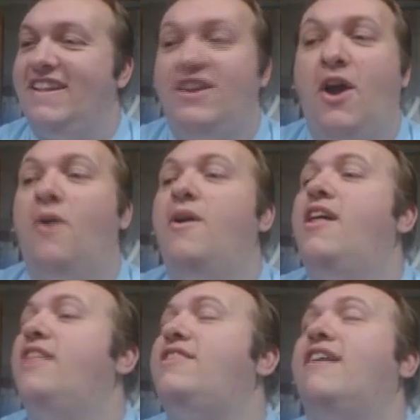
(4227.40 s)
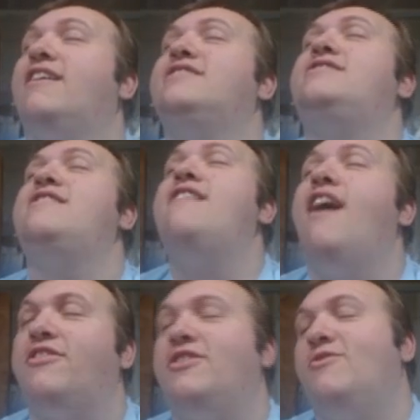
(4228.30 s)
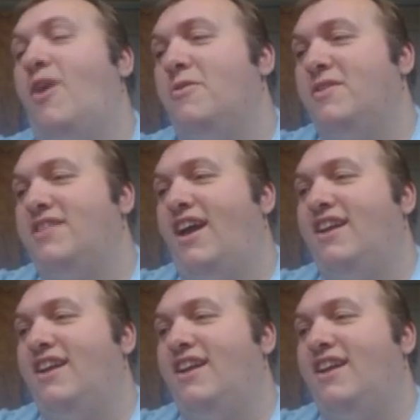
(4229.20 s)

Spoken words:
No, there is nothing wrong with that.